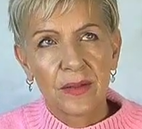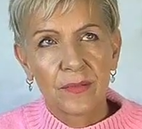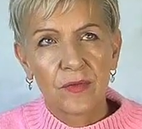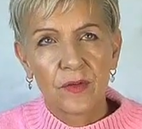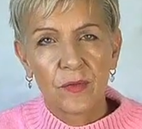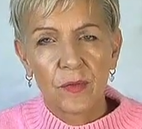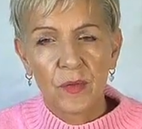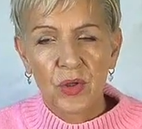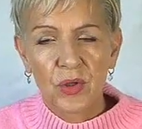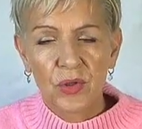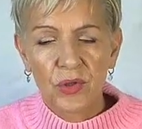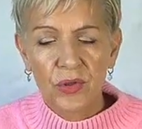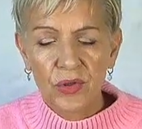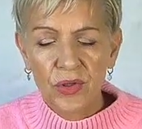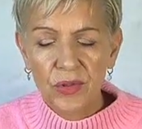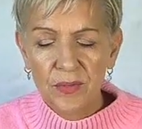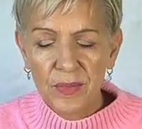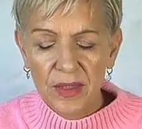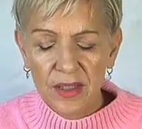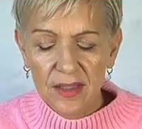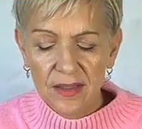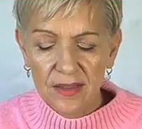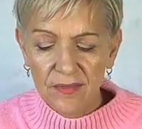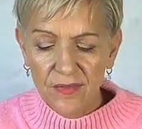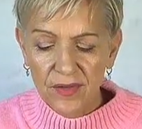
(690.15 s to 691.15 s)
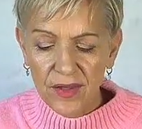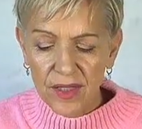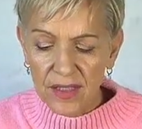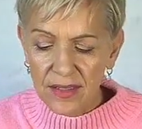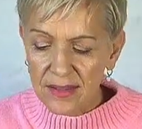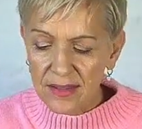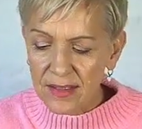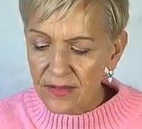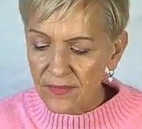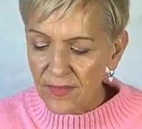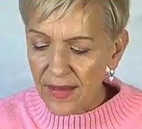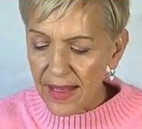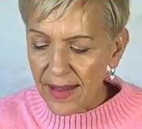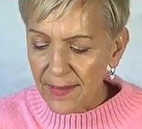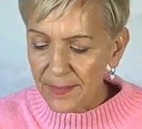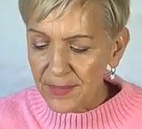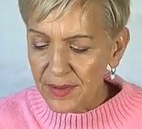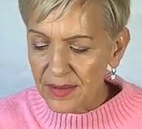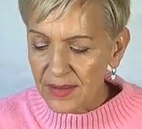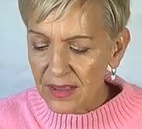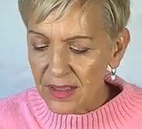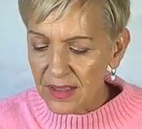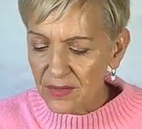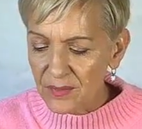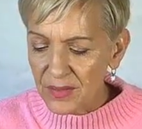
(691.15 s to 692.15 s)
of a mood because of things that have
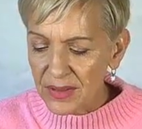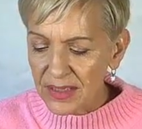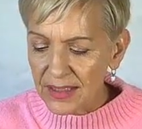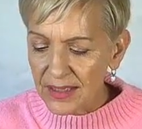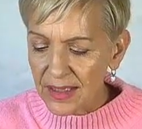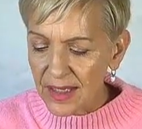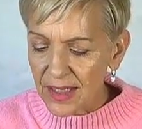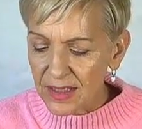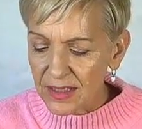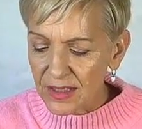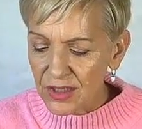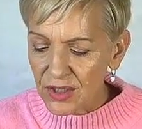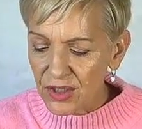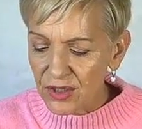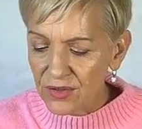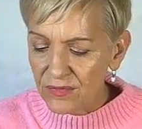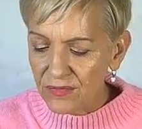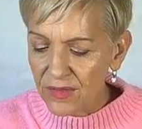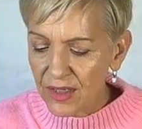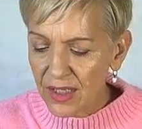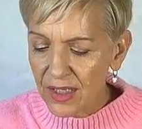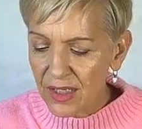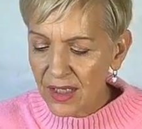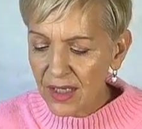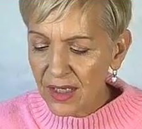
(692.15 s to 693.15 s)
happened that have been negative,